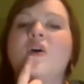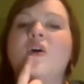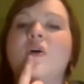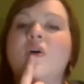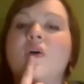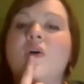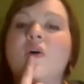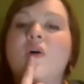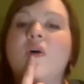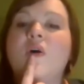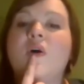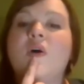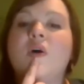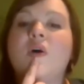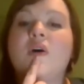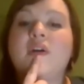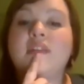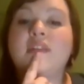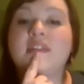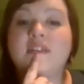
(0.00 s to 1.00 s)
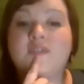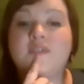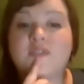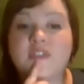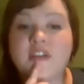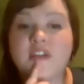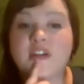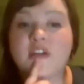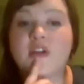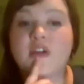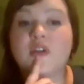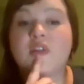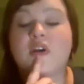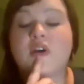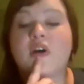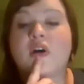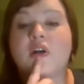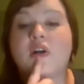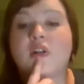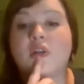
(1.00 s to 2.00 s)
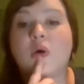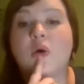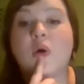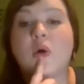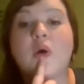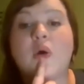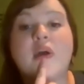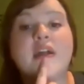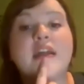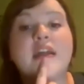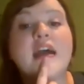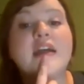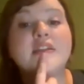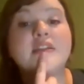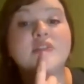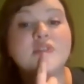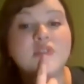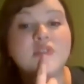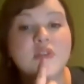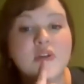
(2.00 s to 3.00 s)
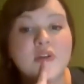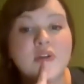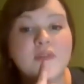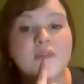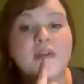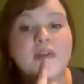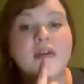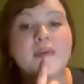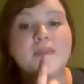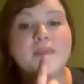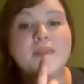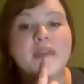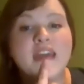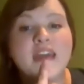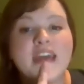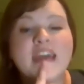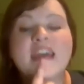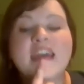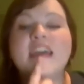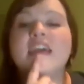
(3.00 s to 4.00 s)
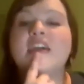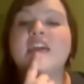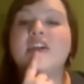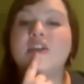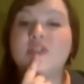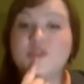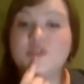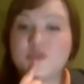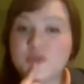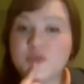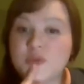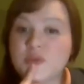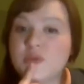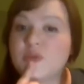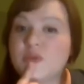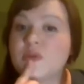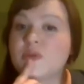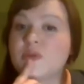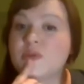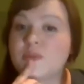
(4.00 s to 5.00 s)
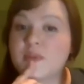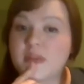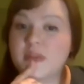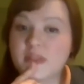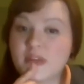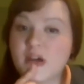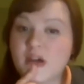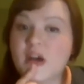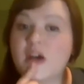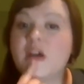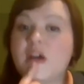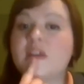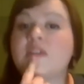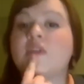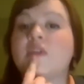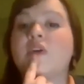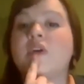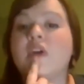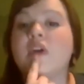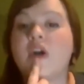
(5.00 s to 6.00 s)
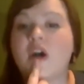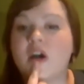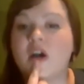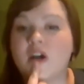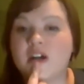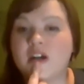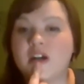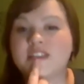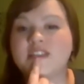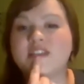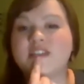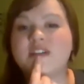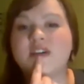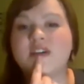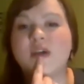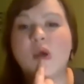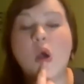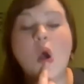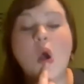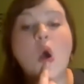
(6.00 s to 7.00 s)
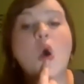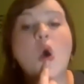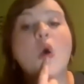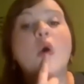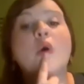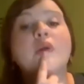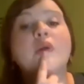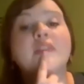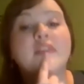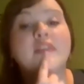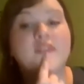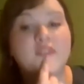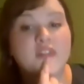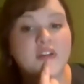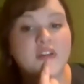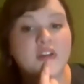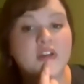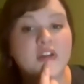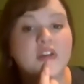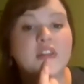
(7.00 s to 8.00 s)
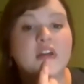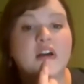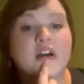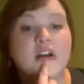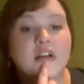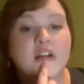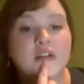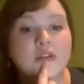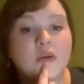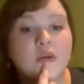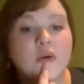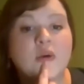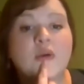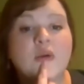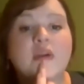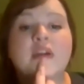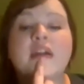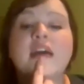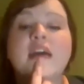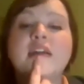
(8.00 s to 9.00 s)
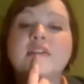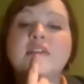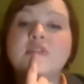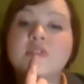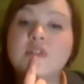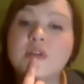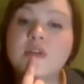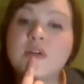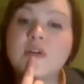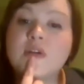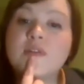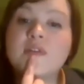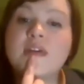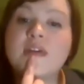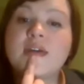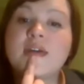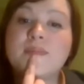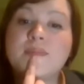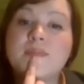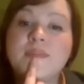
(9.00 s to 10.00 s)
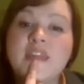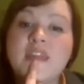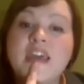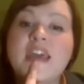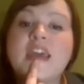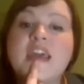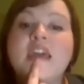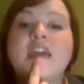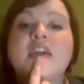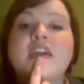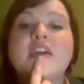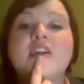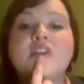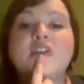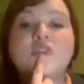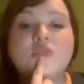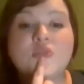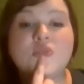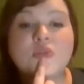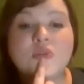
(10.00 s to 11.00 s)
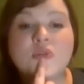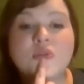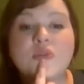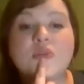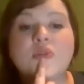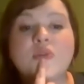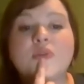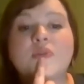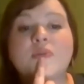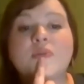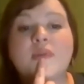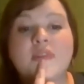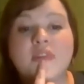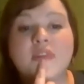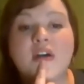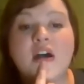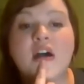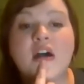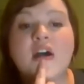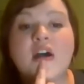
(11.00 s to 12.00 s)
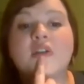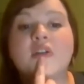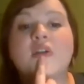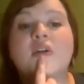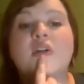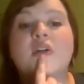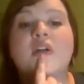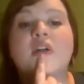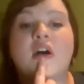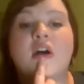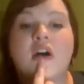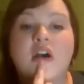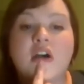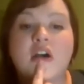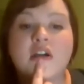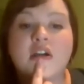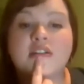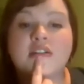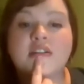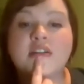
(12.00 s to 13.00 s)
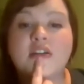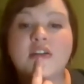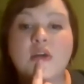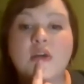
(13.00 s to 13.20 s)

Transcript: Only fear the Lord and serve him in truth with all your heart. Only fear the Lord and serve him in truth with all your heart.